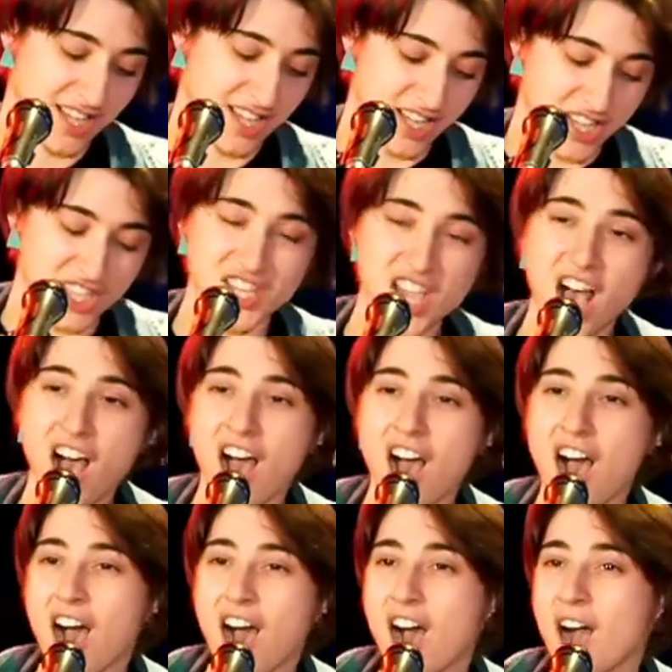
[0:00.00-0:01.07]

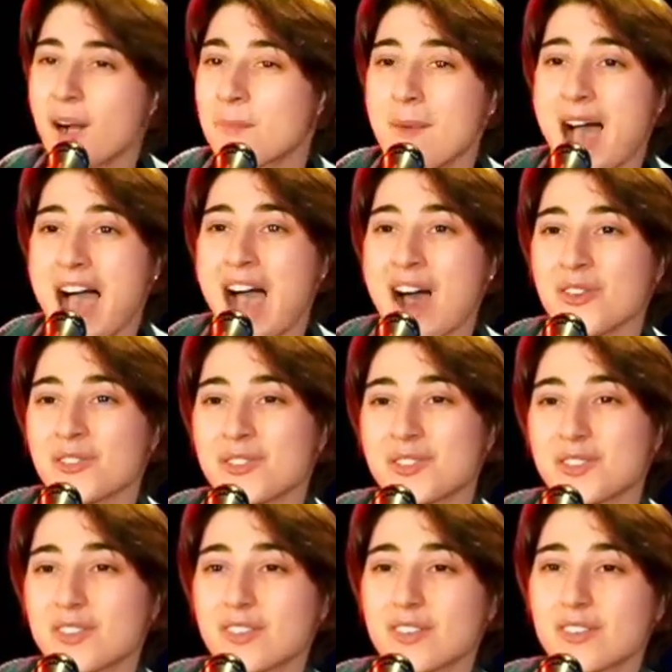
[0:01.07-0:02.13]
Young
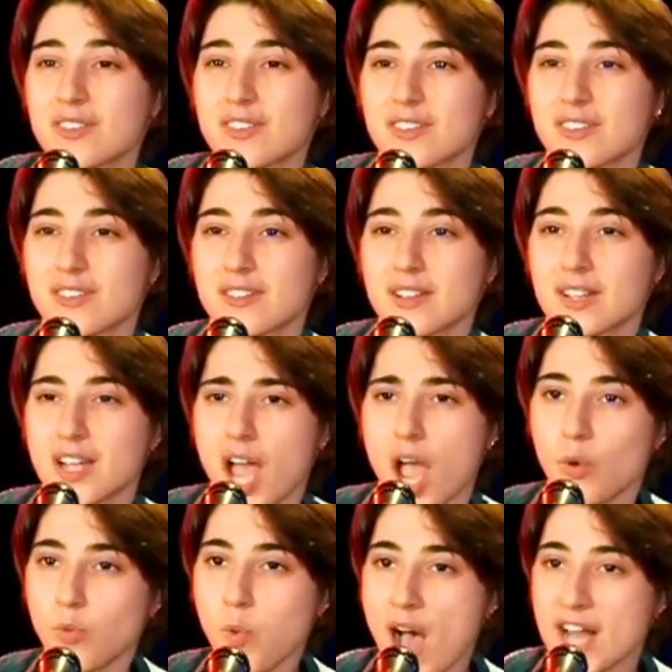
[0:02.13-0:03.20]
mouth,
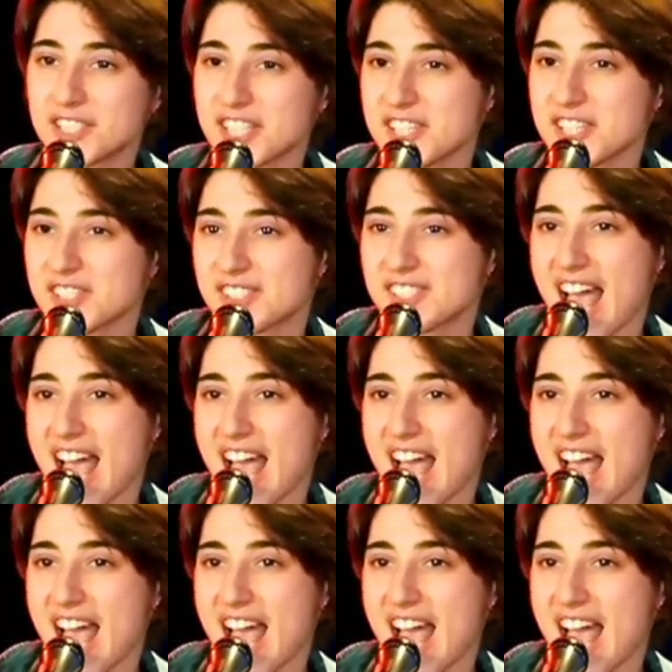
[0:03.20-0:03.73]
what do you say?